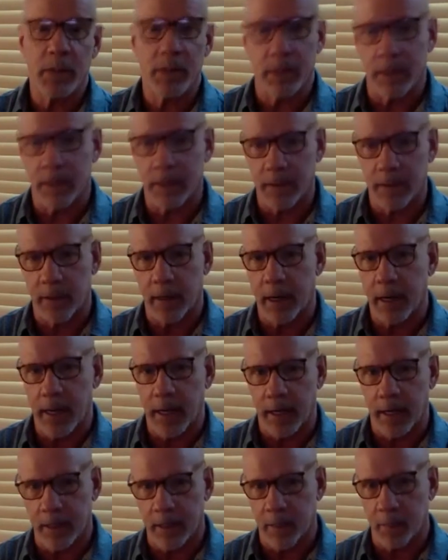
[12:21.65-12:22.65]
I was
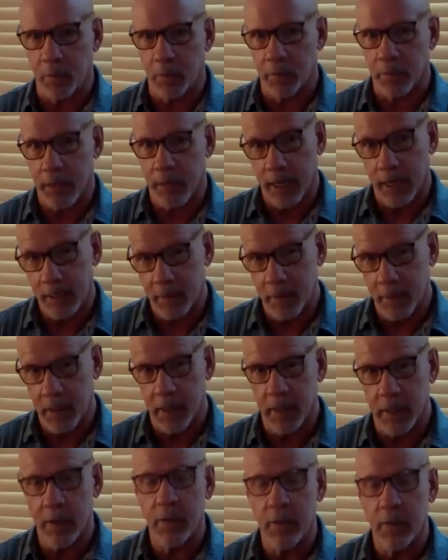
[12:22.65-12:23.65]
lucky that I had a couple of
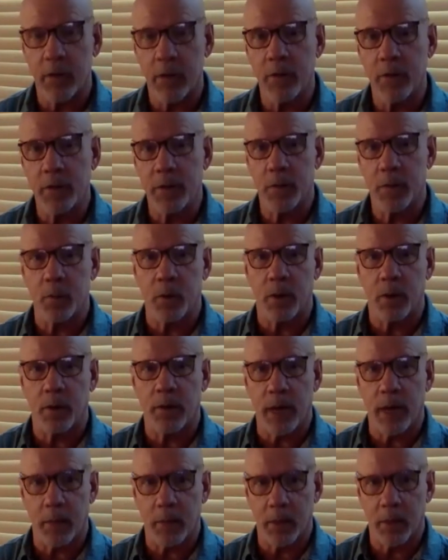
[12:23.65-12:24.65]
90-minute interviews
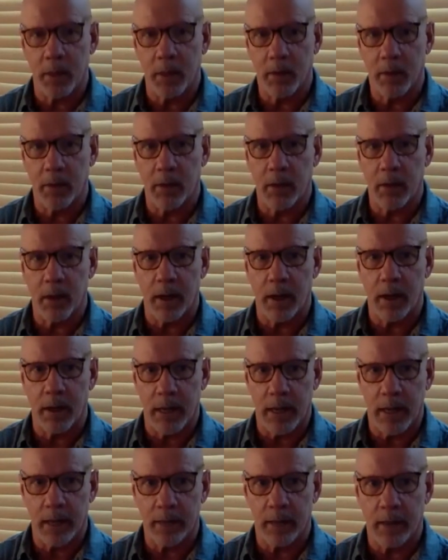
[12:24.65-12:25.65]
with Emil and
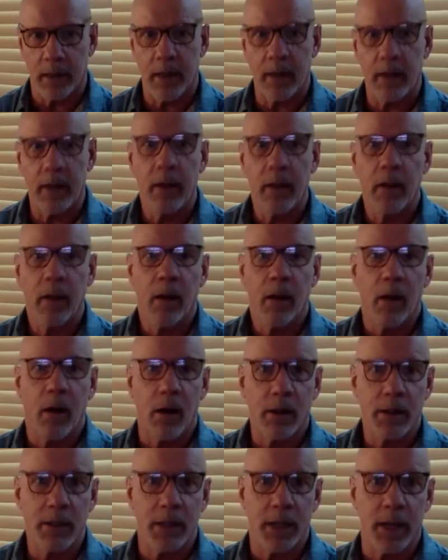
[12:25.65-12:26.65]
Adeline
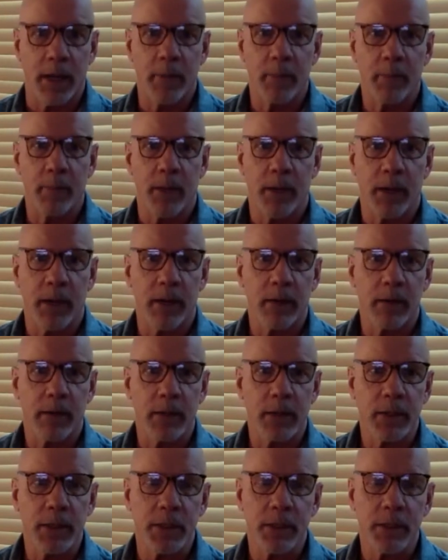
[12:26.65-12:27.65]
on tape that I could
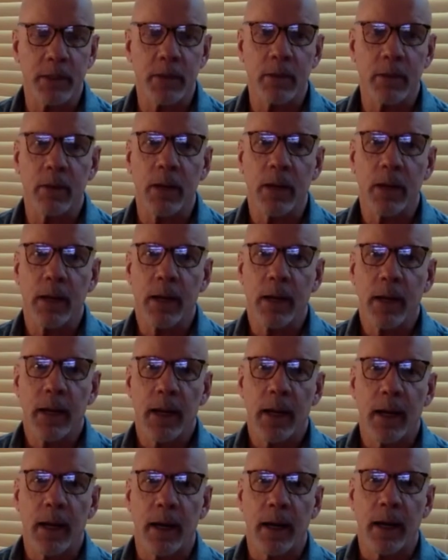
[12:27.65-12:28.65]
listen to.
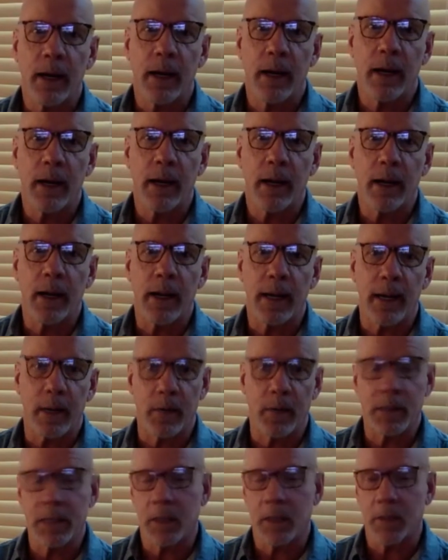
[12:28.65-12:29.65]
And I
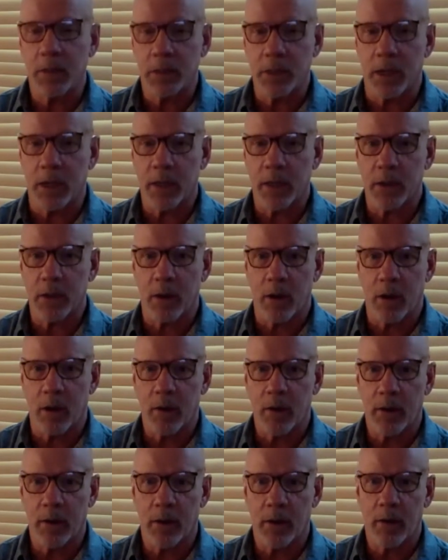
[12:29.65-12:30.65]
was able to talk to
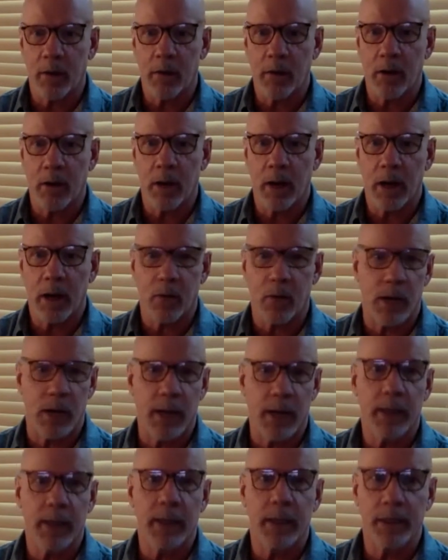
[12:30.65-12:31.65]
all their
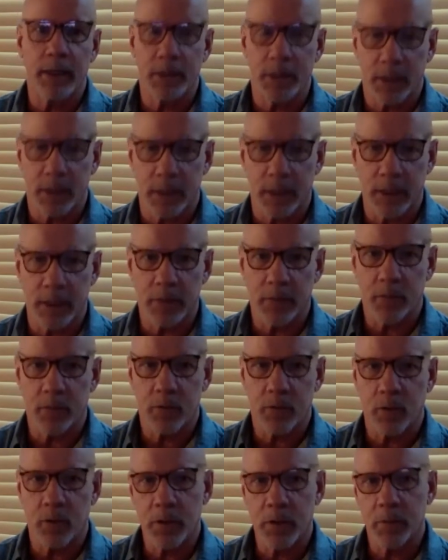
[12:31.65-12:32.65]
grandkids and kids, of
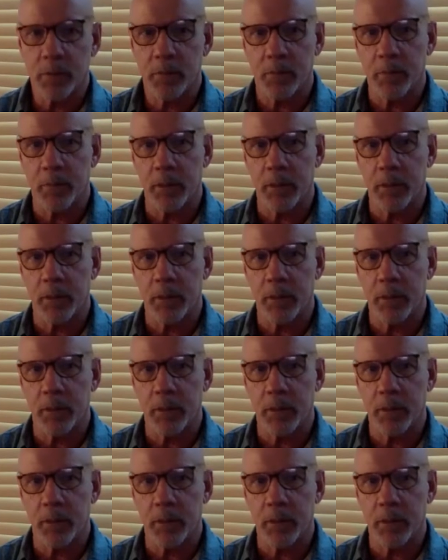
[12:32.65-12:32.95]
course.